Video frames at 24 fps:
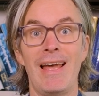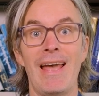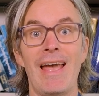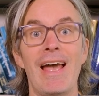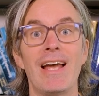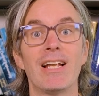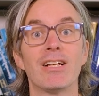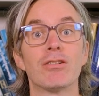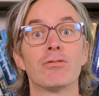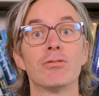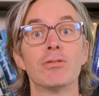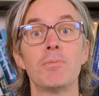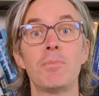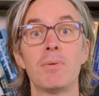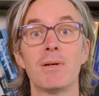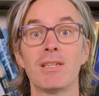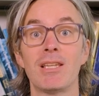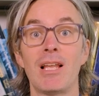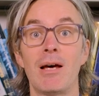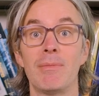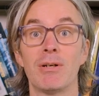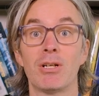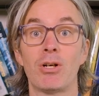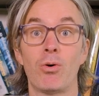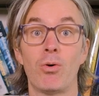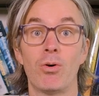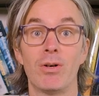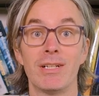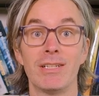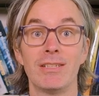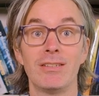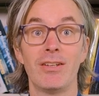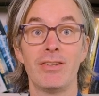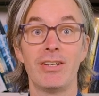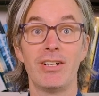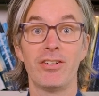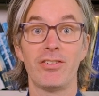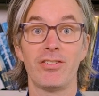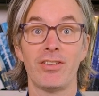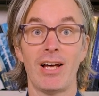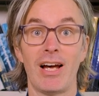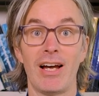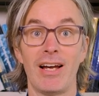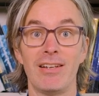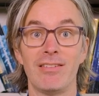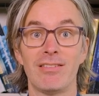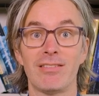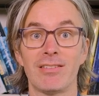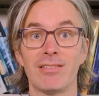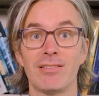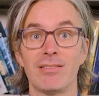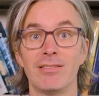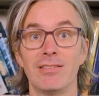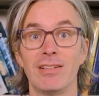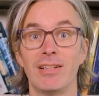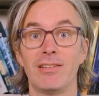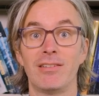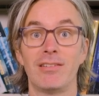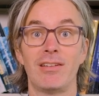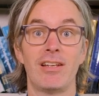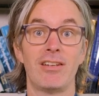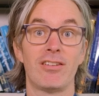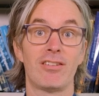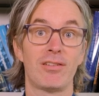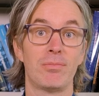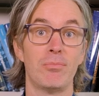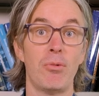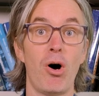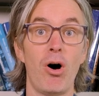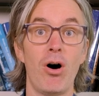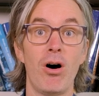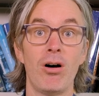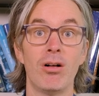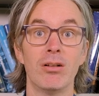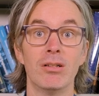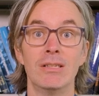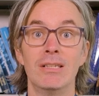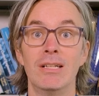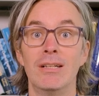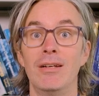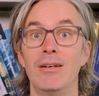and grouping them according to their size, let's say small,